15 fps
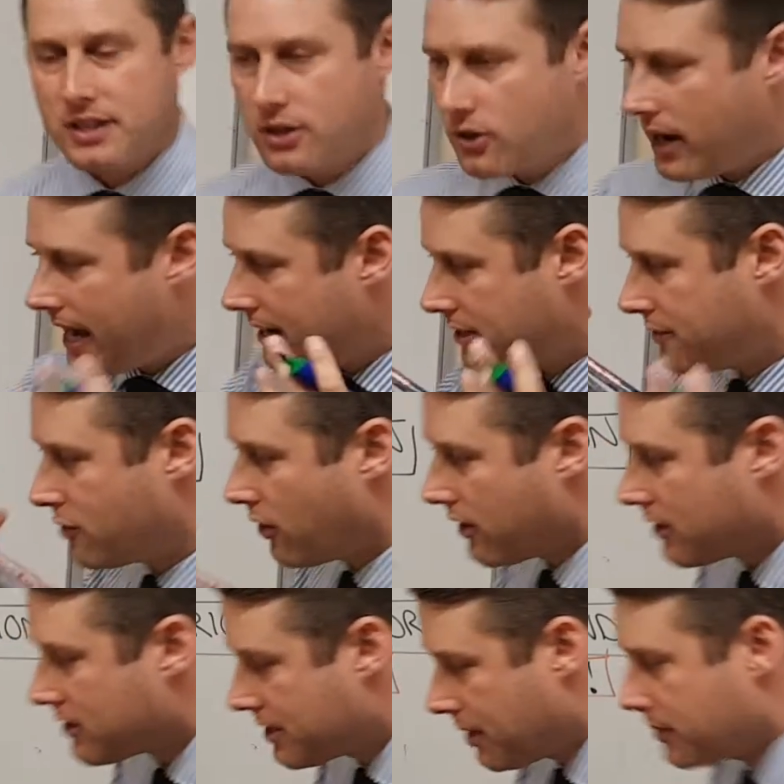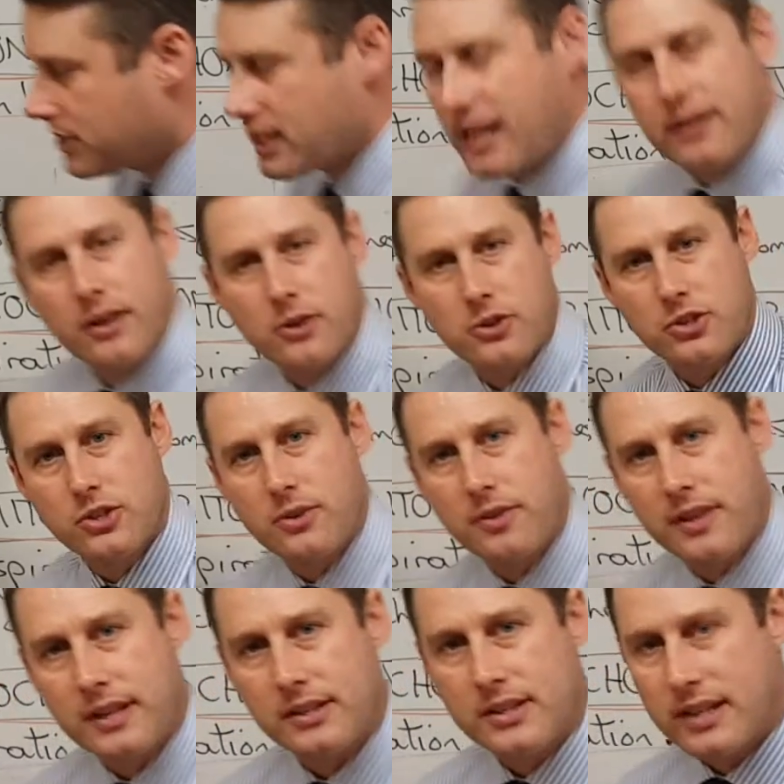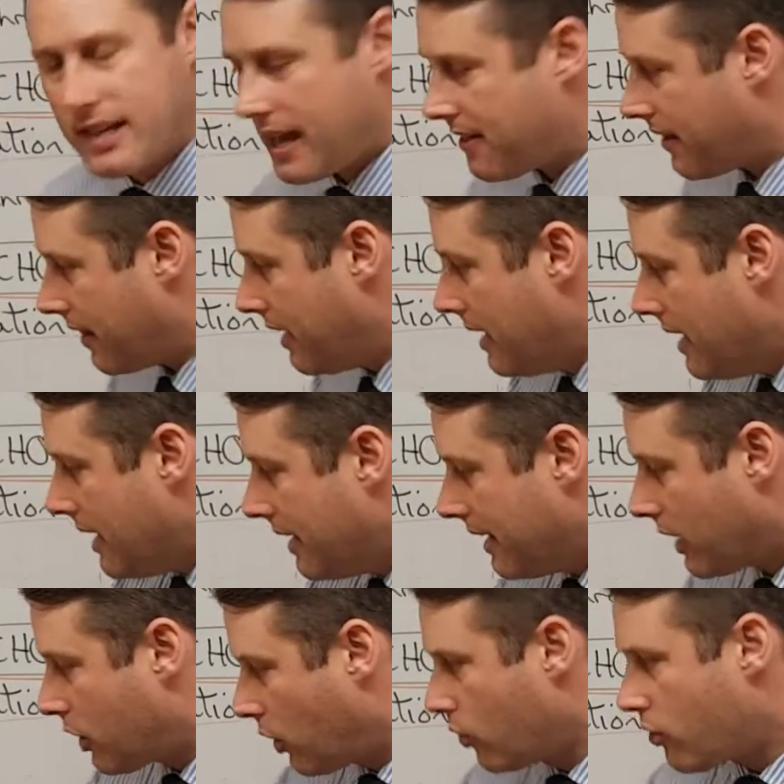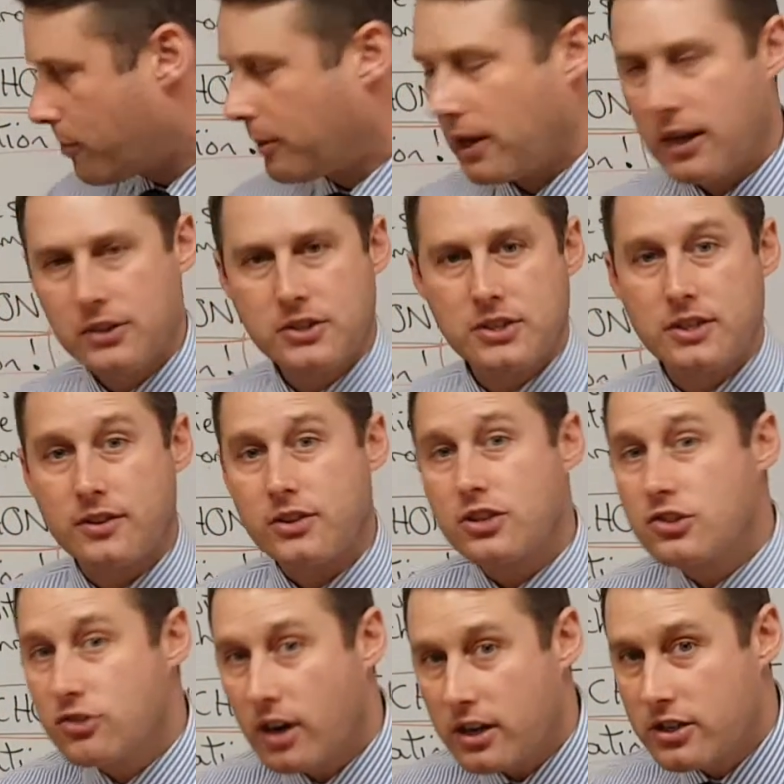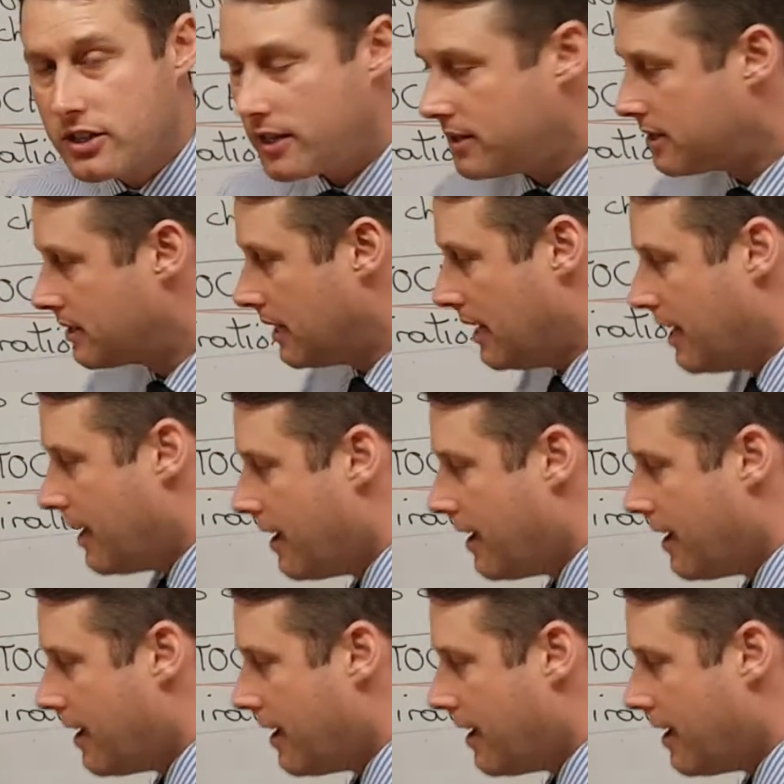In your head, you've got to associate those 2 things together. Now, chloroplasts are the structures.